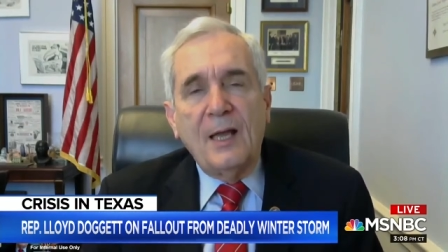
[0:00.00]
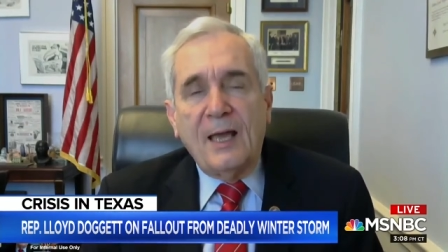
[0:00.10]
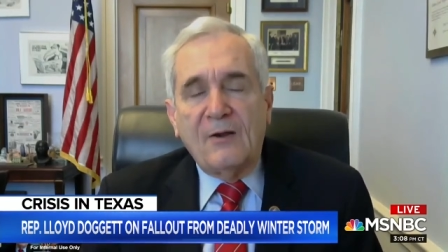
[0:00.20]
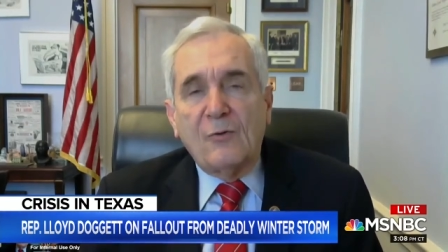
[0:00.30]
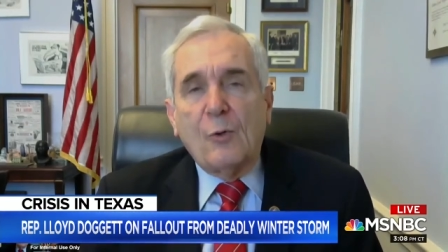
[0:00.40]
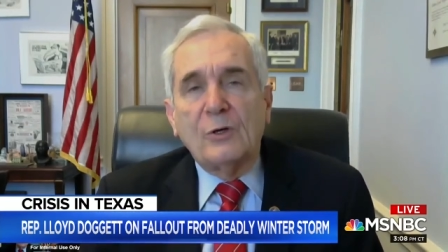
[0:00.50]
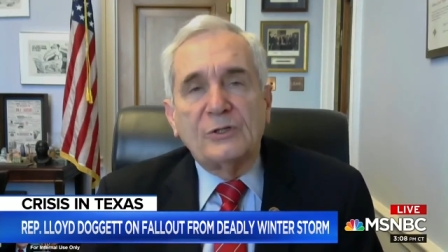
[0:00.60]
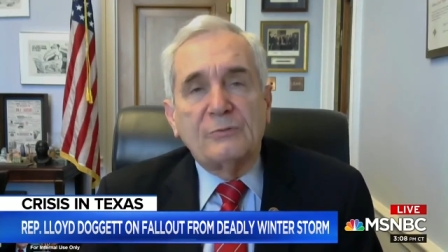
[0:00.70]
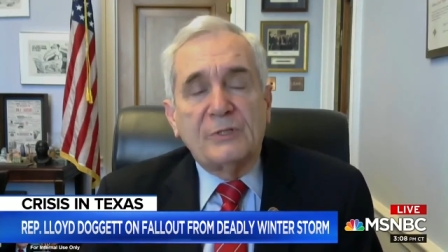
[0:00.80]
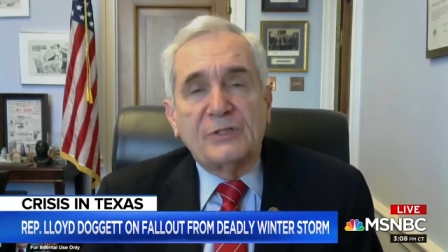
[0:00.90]
And of
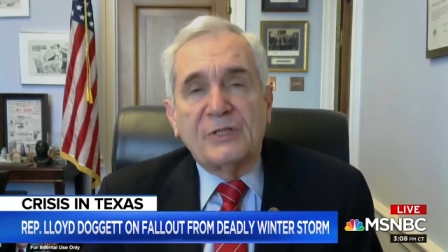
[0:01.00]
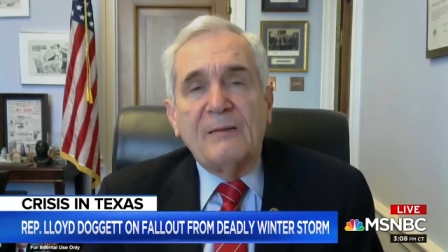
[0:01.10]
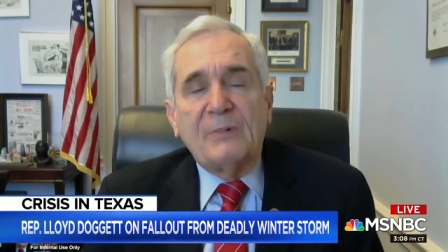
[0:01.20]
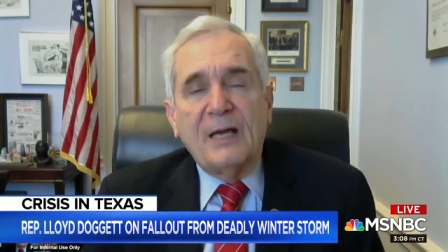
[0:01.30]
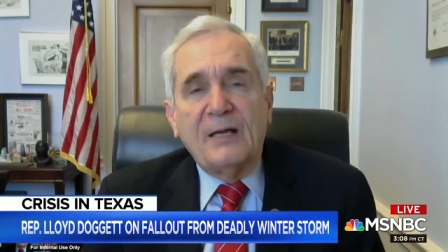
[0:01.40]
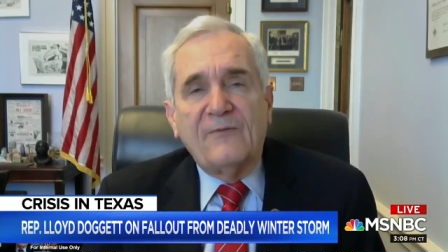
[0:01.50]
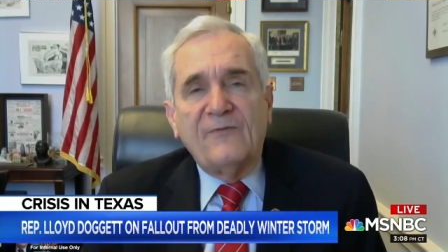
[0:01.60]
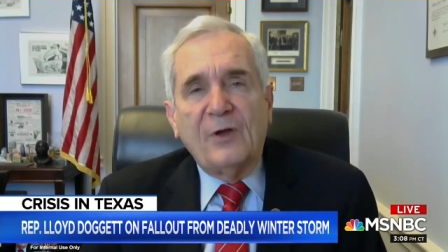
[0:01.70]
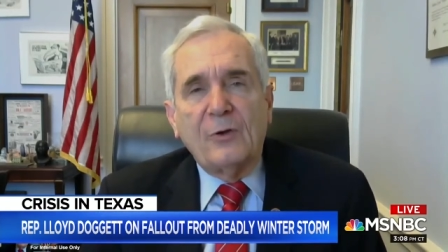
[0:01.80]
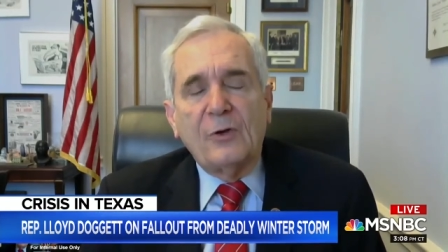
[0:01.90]
course, the same kind of
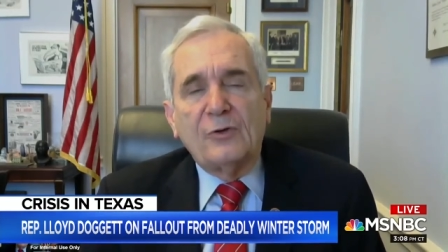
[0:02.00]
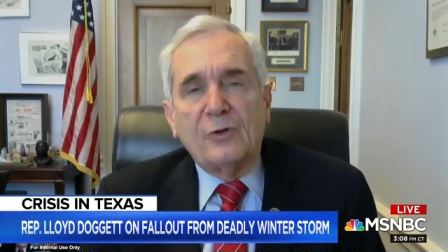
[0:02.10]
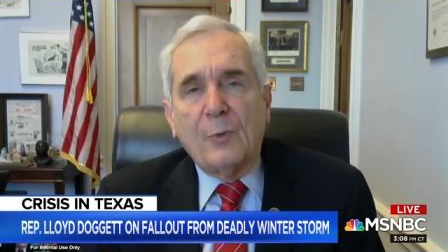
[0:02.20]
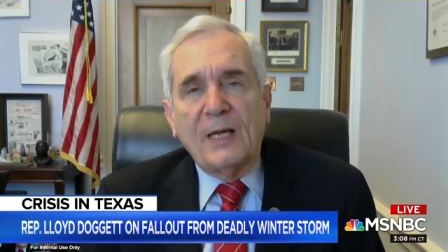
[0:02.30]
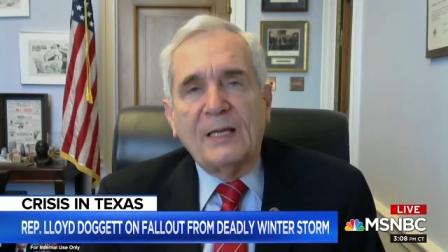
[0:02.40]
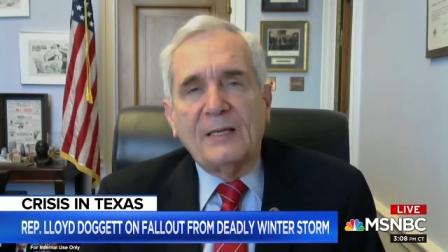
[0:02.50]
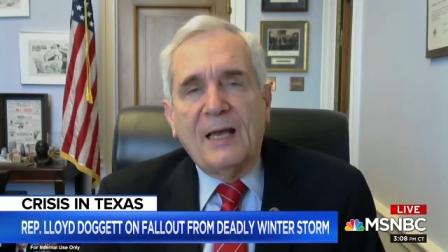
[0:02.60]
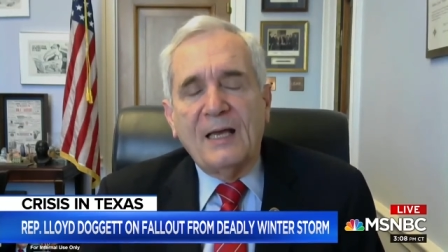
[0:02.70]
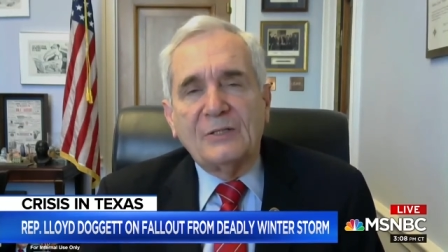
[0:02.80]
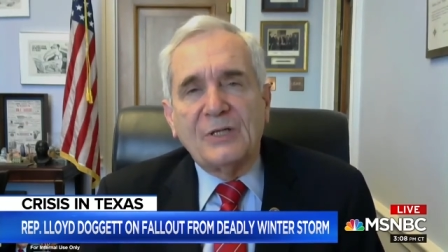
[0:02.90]
failure to
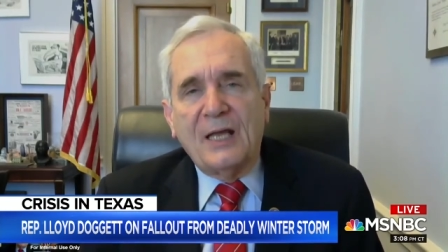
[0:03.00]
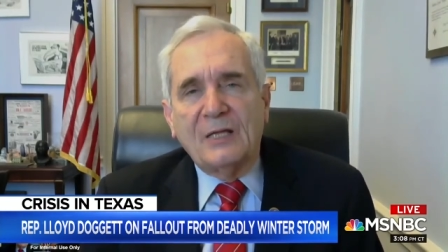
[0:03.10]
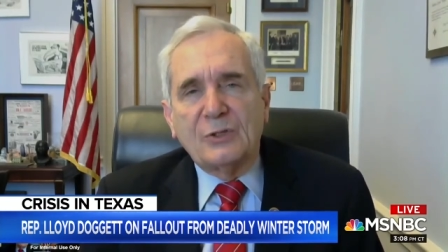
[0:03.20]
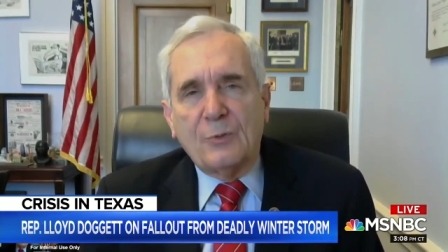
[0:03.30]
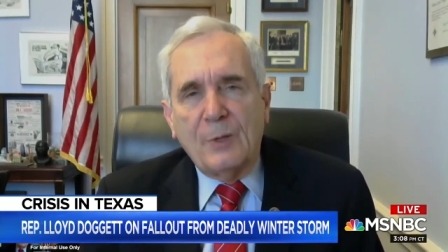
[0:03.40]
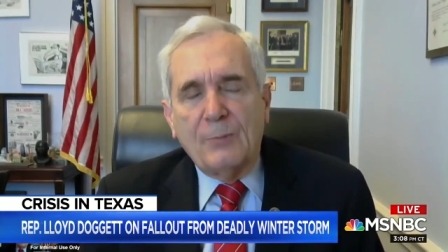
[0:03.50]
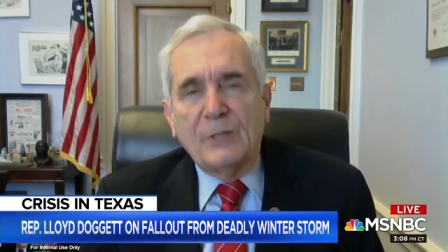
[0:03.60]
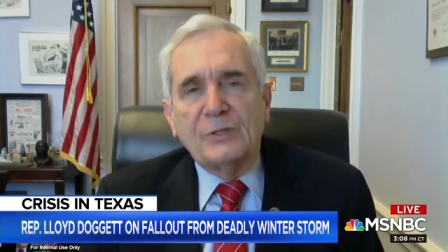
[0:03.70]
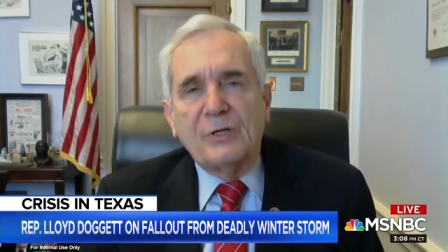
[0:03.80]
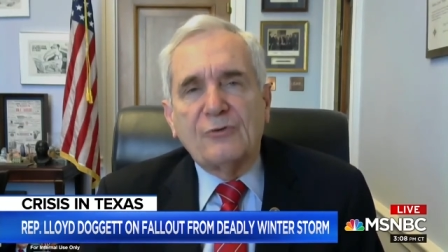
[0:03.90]
recognize, as
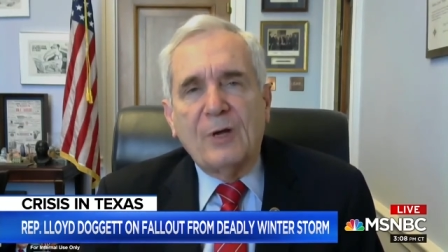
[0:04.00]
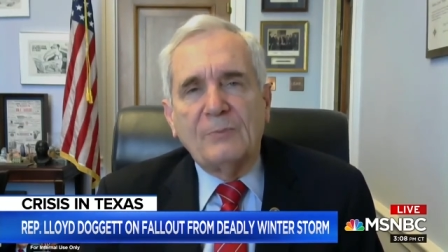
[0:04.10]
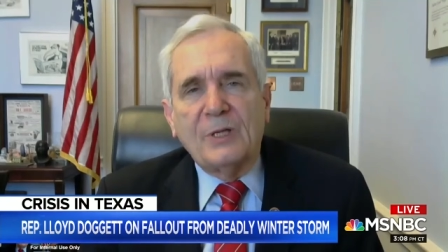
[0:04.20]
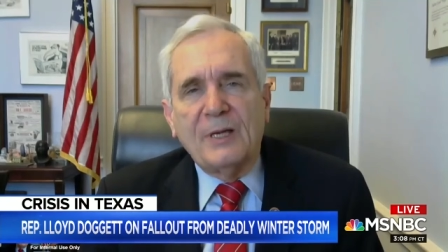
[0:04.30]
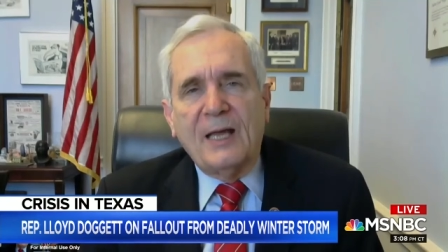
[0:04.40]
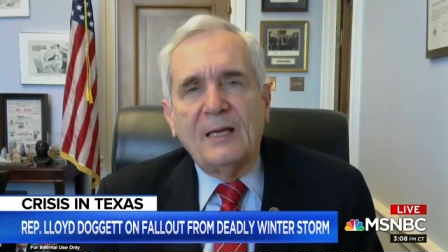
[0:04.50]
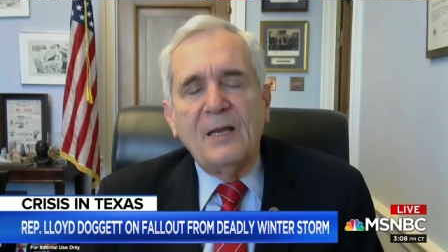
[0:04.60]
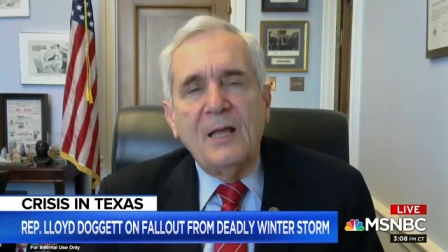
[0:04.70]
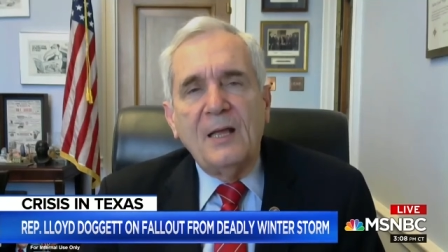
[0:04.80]
President Trump denied,